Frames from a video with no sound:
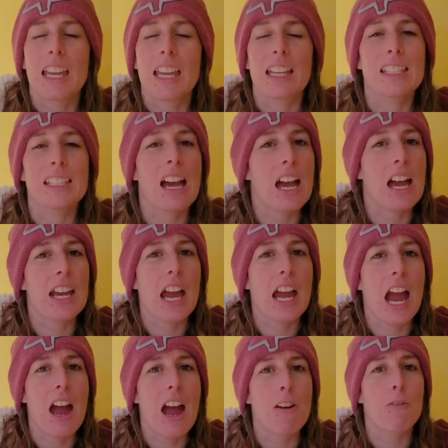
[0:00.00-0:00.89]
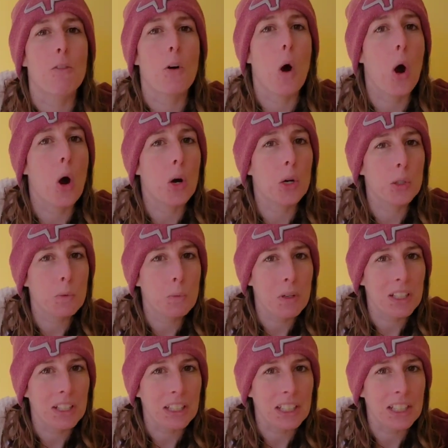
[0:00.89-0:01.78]
that I have
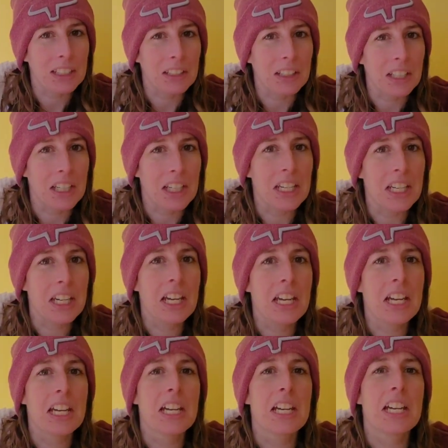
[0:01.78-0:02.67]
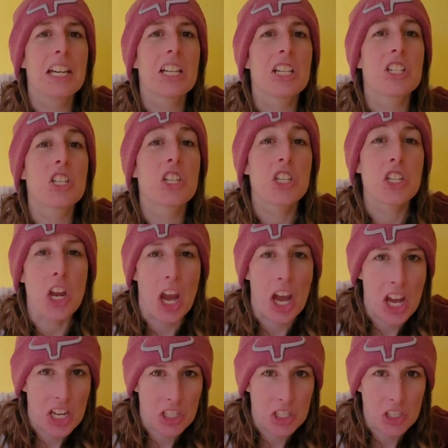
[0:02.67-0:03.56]
unwillingly
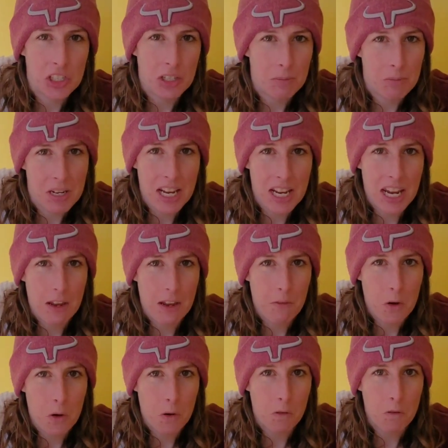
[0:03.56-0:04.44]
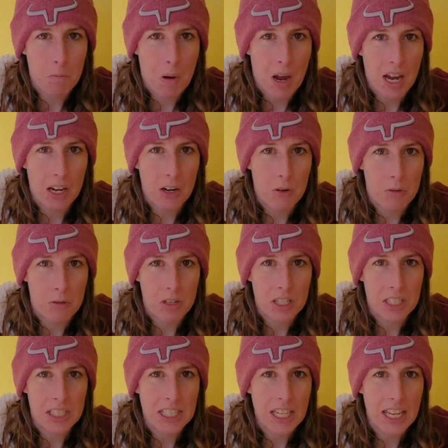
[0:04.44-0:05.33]
changed the behavior of my
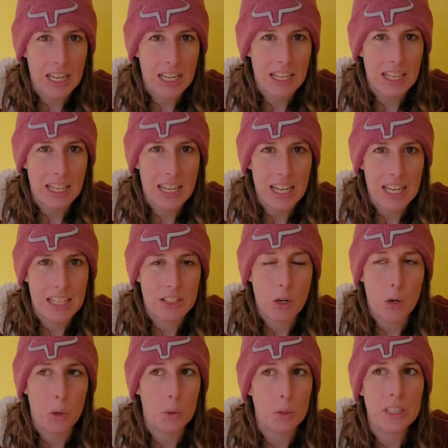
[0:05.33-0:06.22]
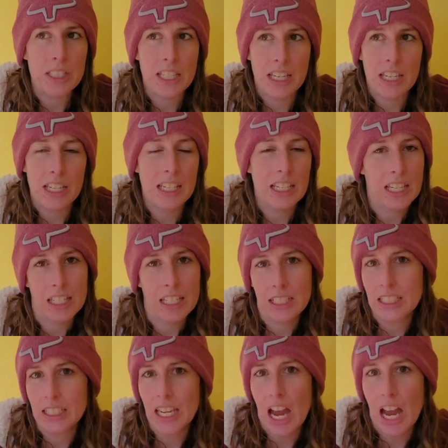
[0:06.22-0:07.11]
horse in her
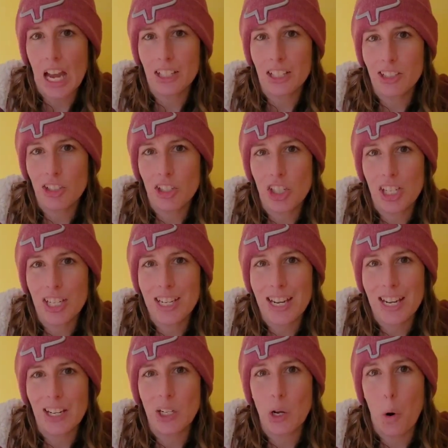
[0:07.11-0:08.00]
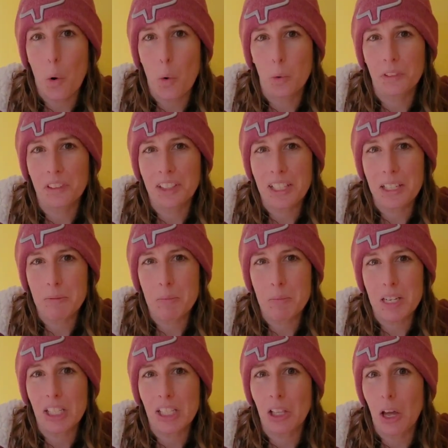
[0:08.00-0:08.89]
thinking that she can only
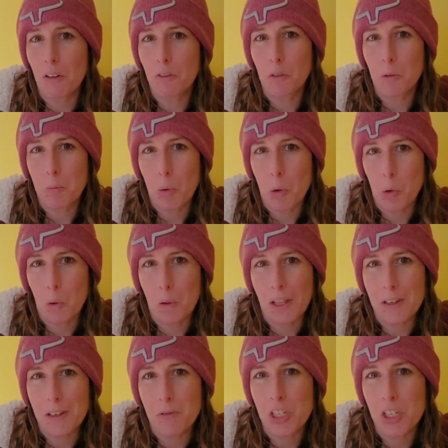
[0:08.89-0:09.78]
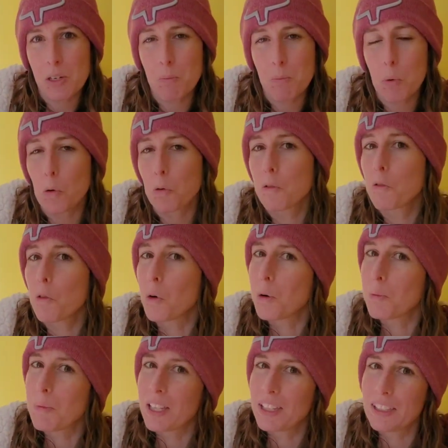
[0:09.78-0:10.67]
be lovable if she
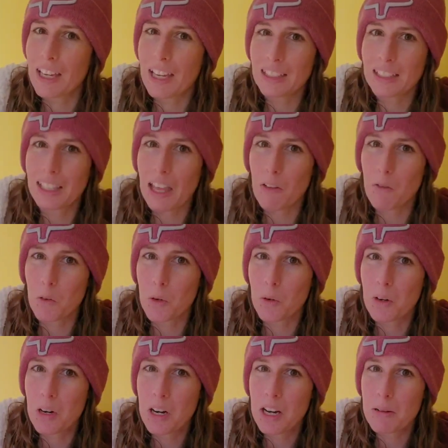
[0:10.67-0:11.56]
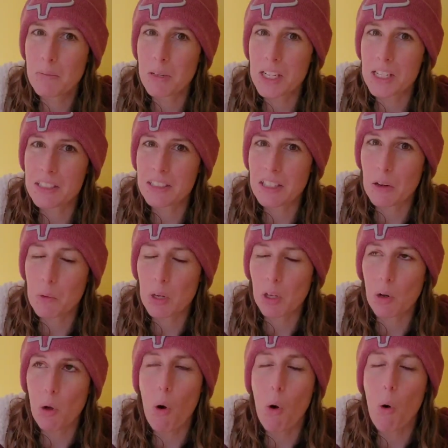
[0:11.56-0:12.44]
performs at that level, because I
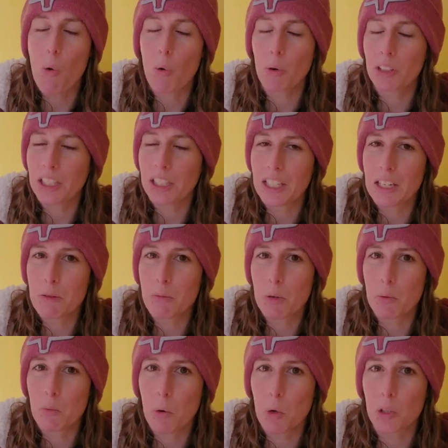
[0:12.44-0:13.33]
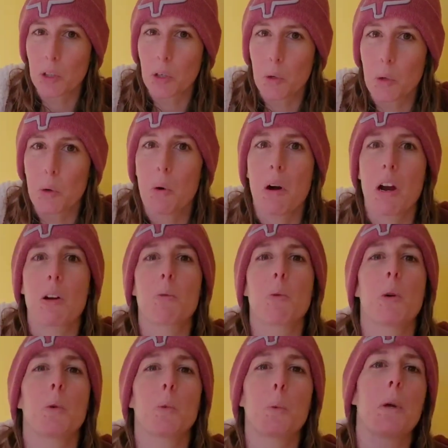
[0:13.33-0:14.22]
will only reward her, or I
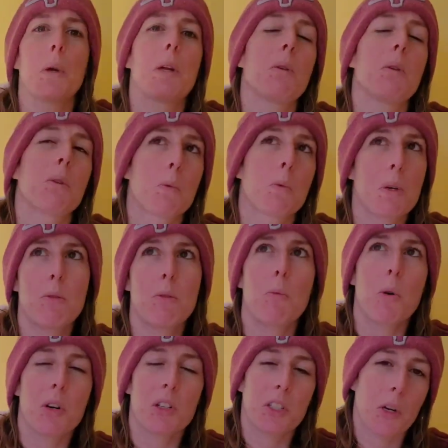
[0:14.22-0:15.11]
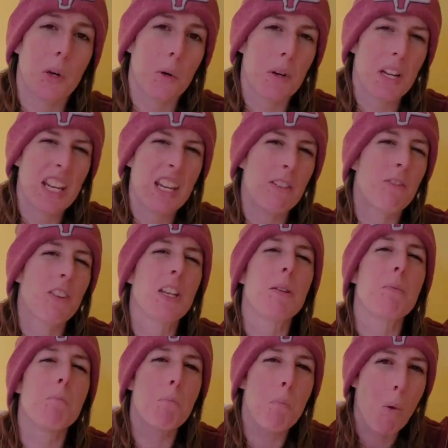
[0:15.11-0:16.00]
will reward her
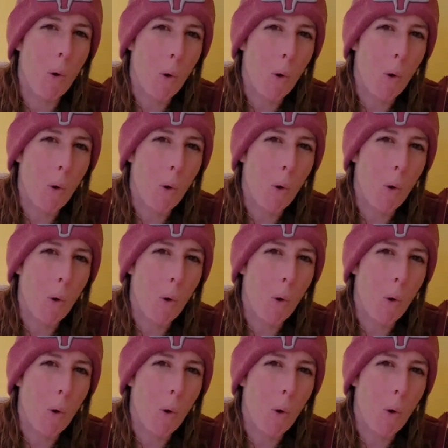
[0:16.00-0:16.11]
even